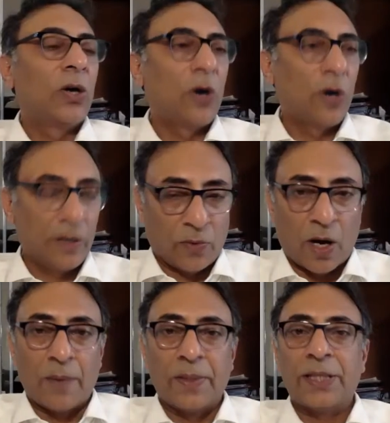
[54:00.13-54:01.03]
or
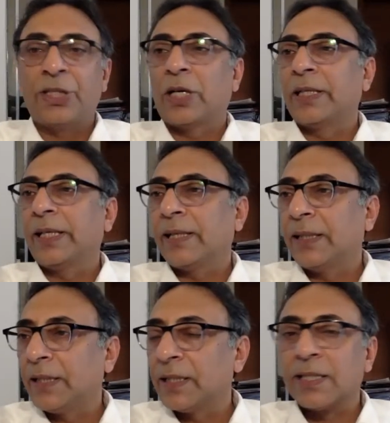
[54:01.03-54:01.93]
how much are the
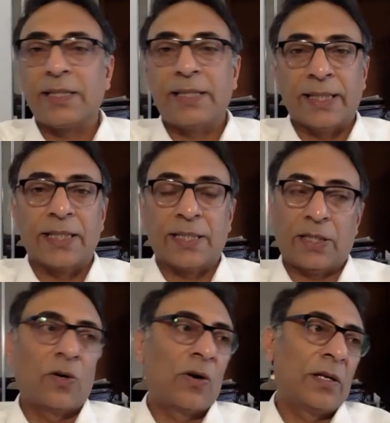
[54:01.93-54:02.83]
creditors, debtors,
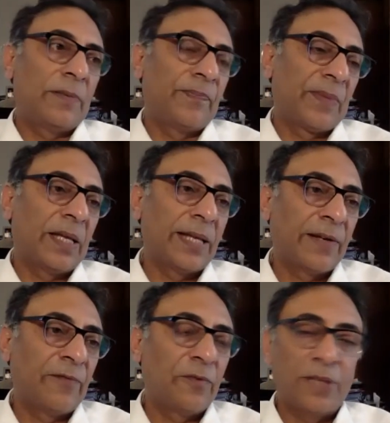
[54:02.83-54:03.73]
all that
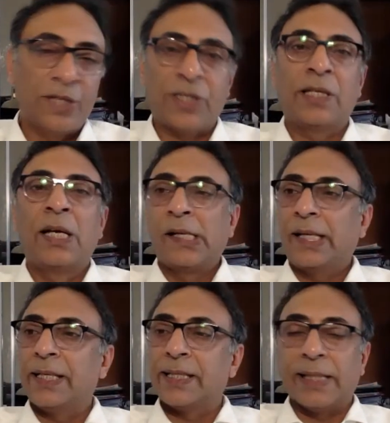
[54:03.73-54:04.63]
information
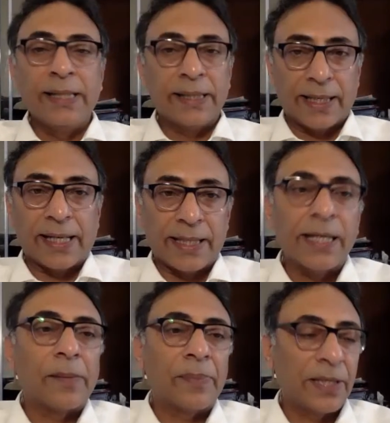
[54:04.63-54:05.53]
is incorrect,
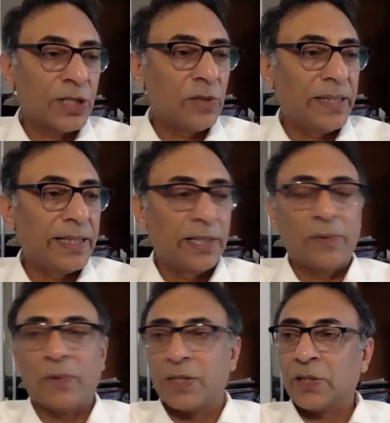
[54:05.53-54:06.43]
and it appears to me that it
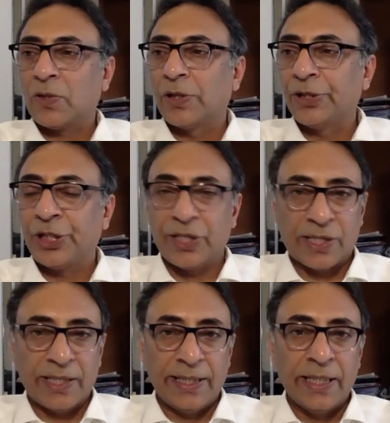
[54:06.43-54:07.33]
was
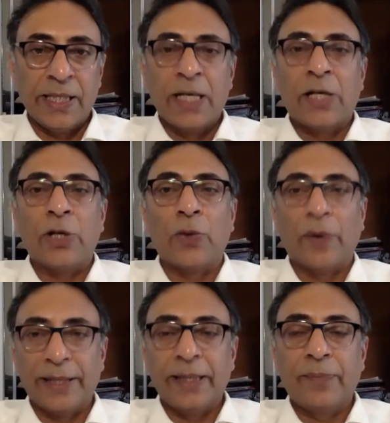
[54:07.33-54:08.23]
consciously,
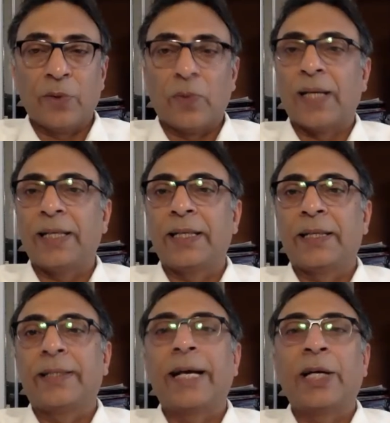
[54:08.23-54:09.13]
knowingly provided
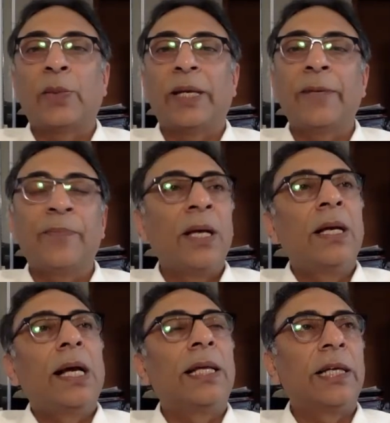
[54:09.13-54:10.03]
that way,
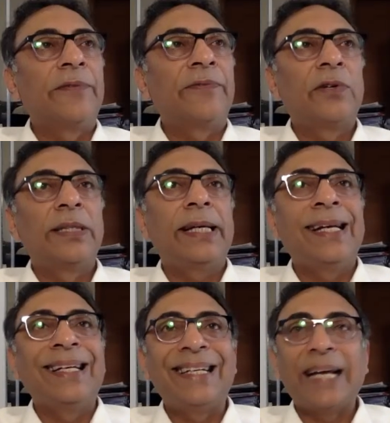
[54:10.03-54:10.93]
and therefore the
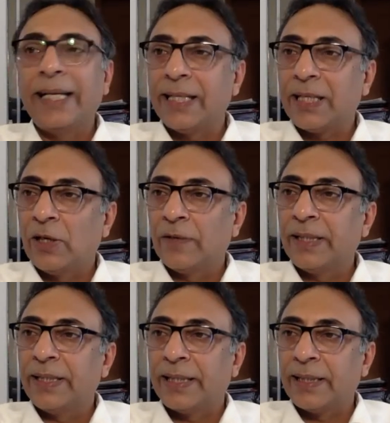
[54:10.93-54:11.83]
intent of the
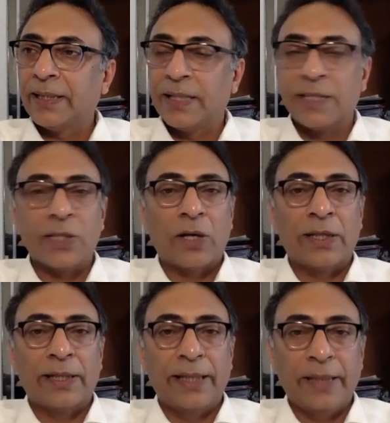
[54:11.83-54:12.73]
debtor is not
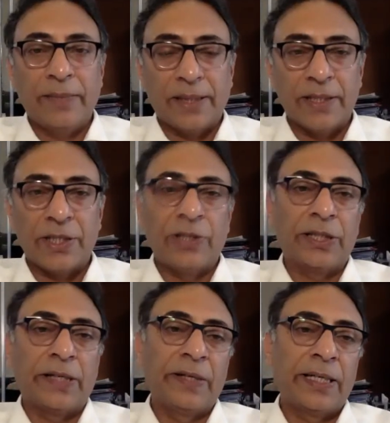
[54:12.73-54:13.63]
clean, because you're
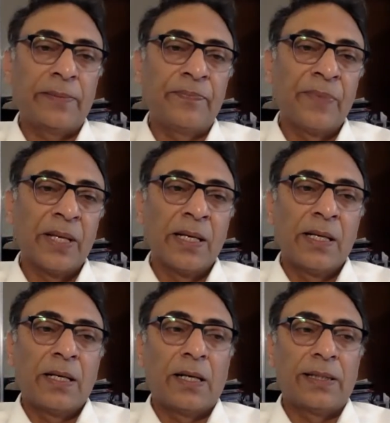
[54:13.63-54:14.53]
giving him
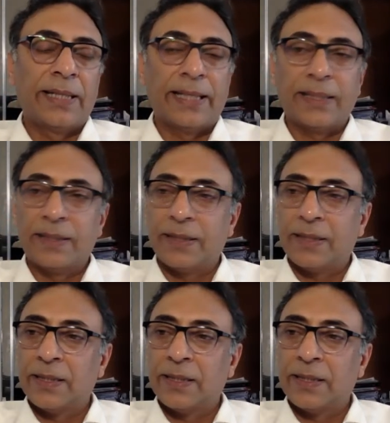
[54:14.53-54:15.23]
the debtor